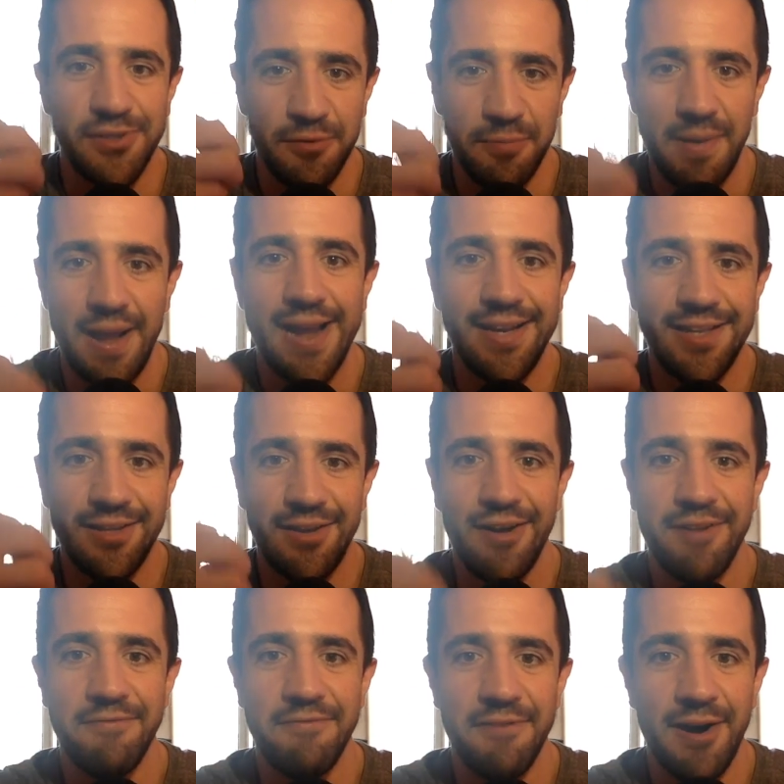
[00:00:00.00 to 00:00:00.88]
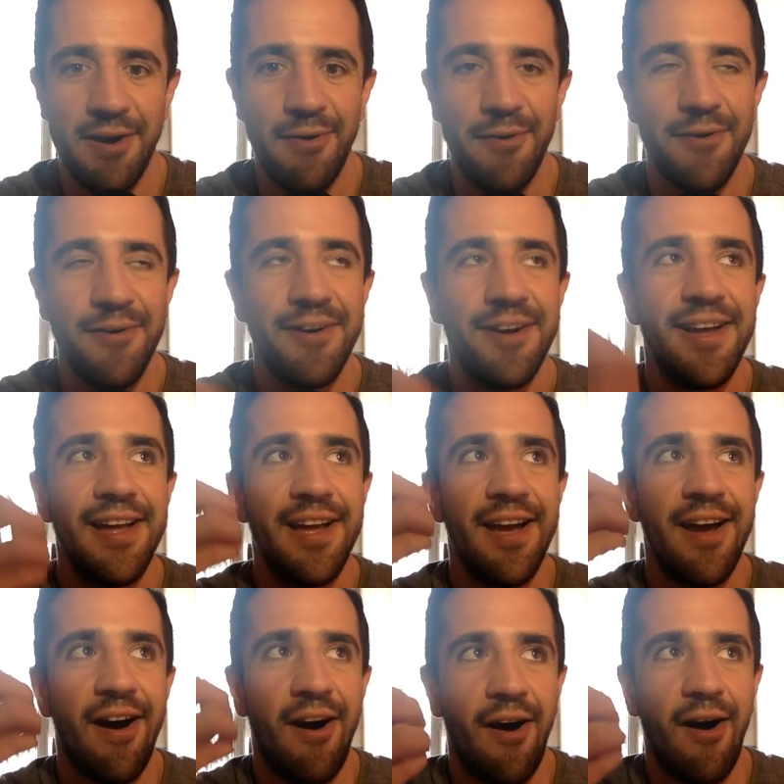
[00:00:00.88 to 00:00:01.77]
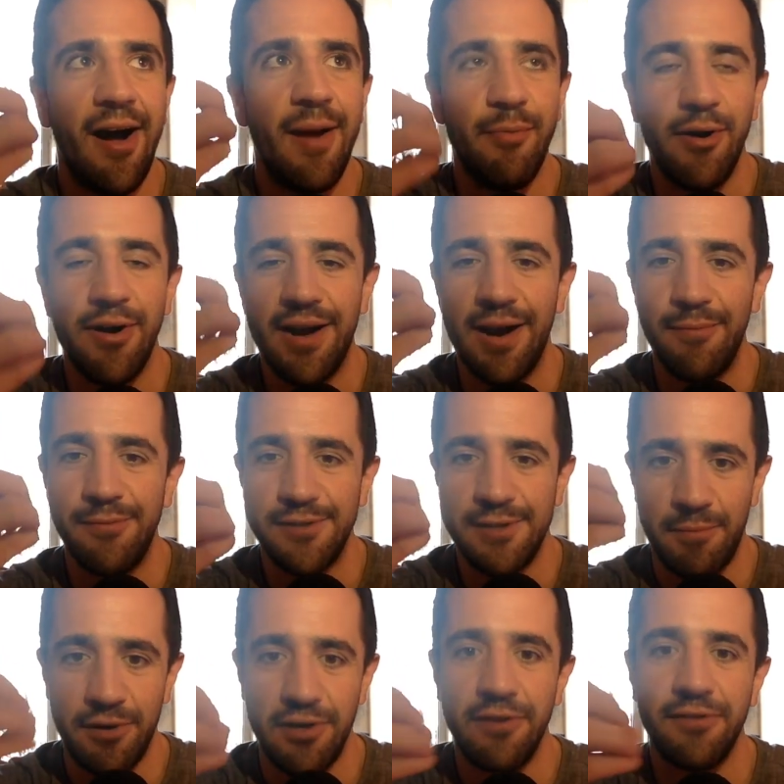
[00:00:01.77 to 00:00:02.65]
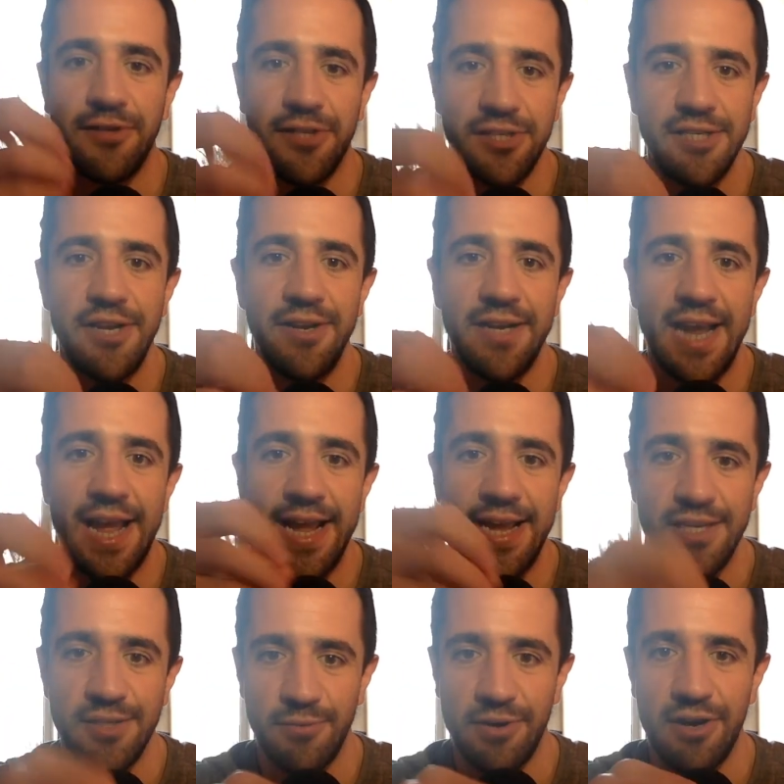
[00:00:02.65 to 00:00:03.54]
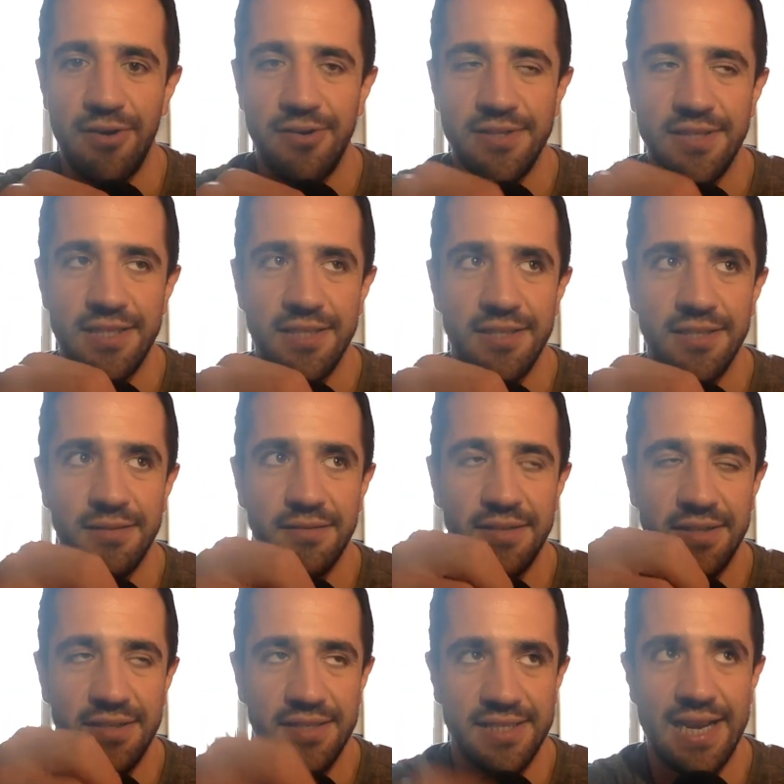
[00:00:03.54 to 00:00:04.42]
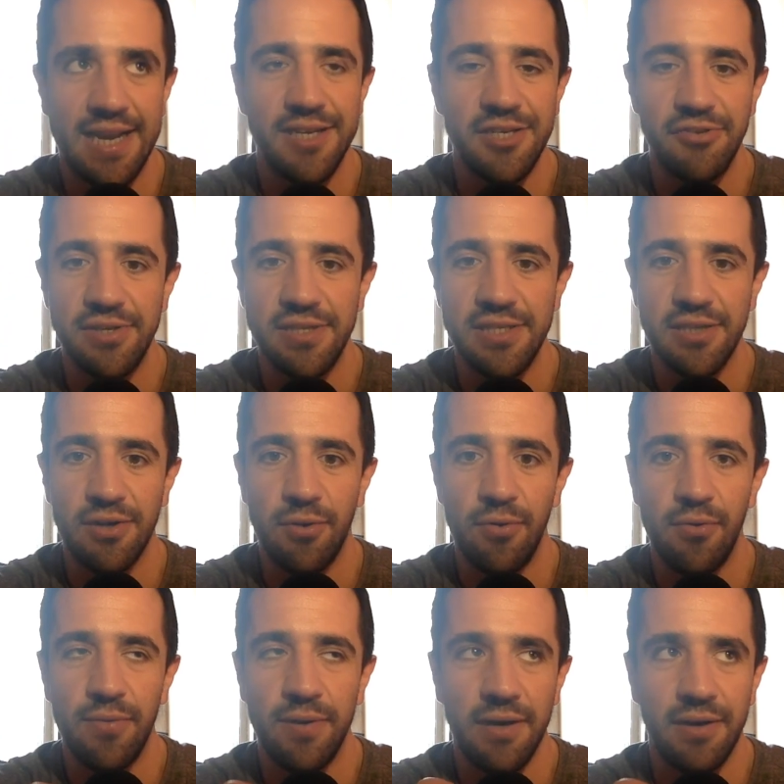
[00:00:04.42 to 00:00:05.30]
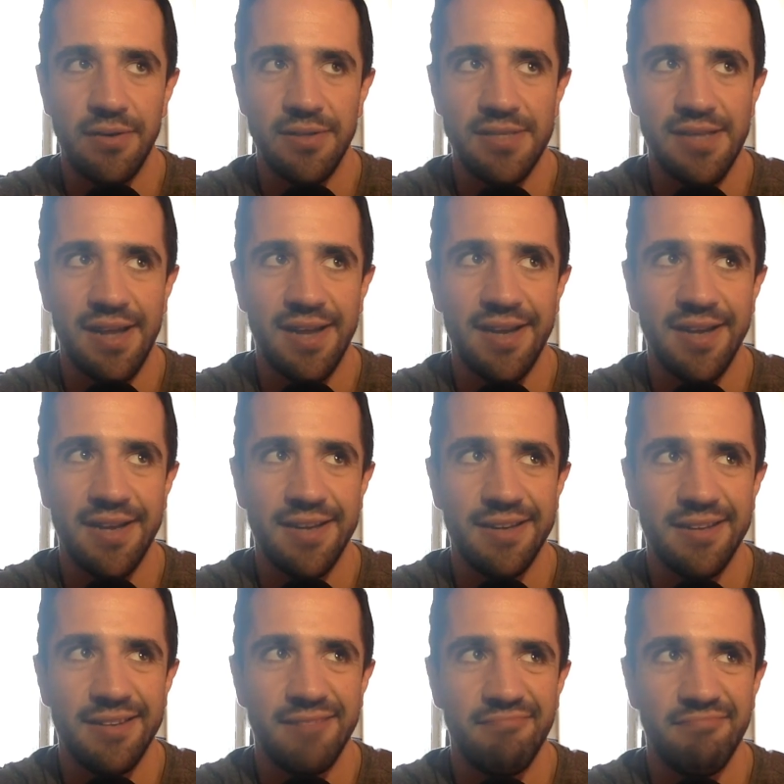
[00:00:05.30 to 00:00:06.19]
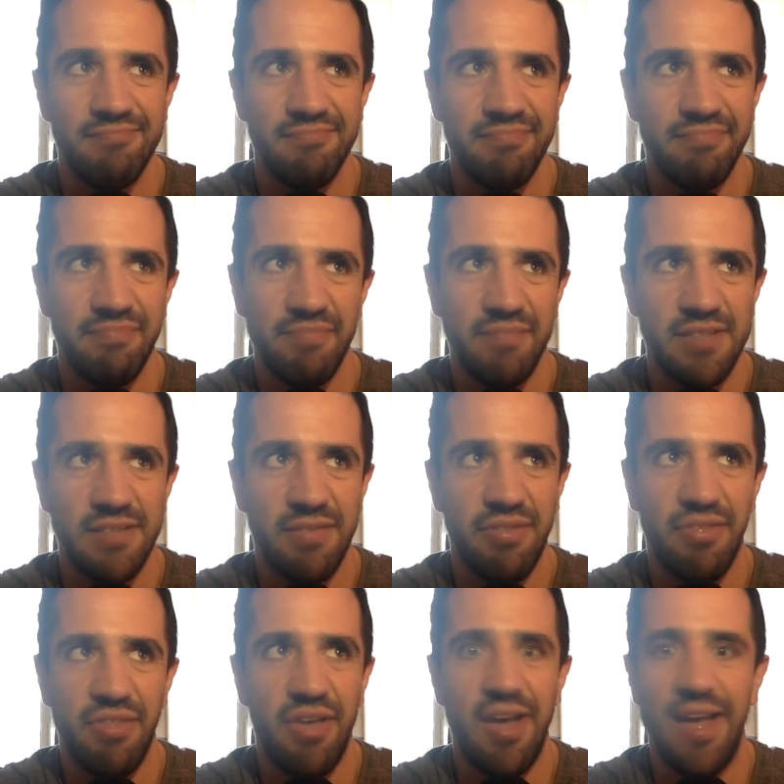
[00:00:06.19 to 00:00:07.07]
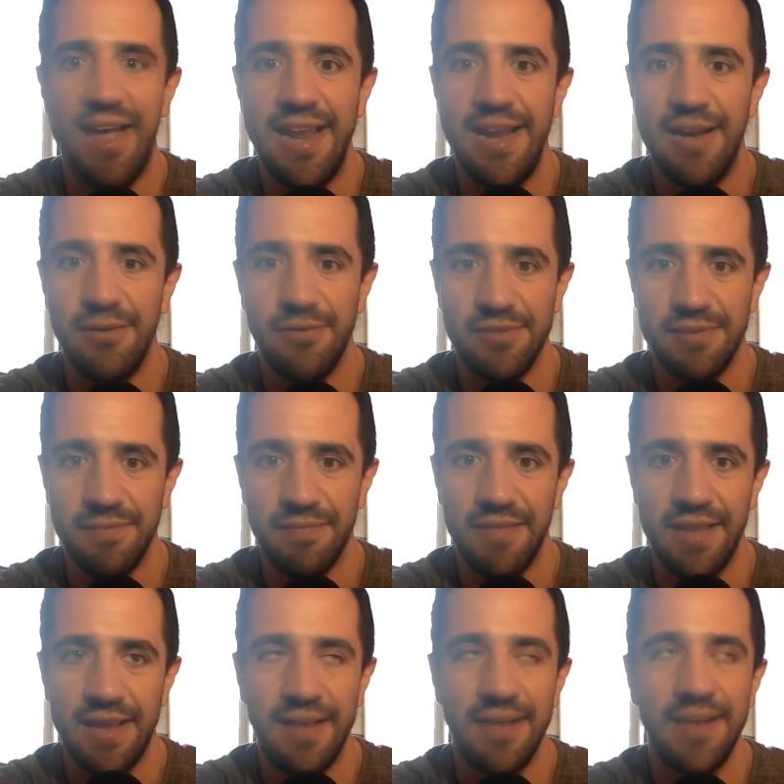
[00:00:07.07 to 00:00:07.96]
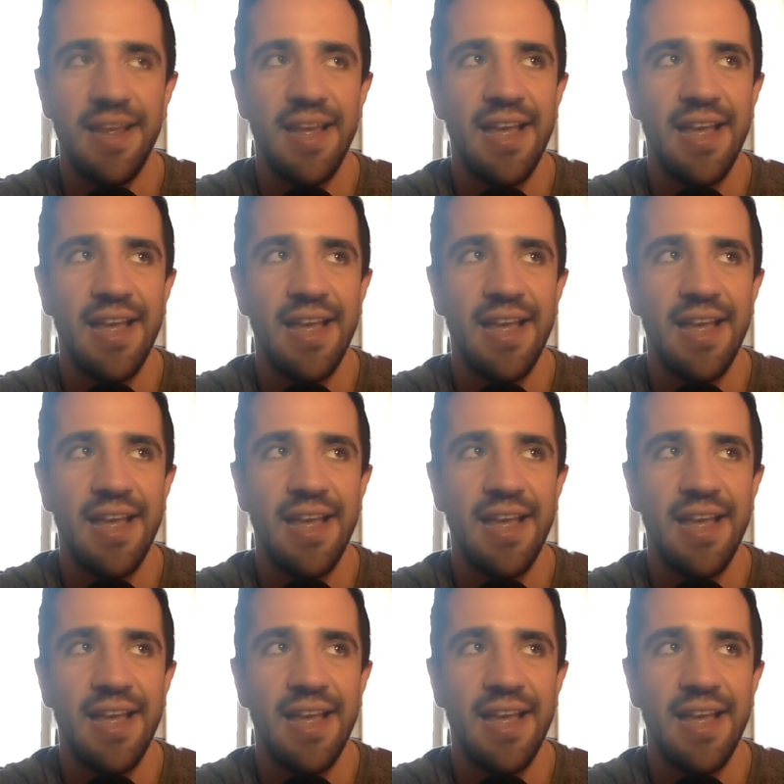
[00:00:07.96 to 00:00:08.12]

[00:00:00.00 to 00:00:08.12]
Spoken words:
pain that I felt, I broke up with someone after 2 days when I was in secondary school, when I was like 13 or something.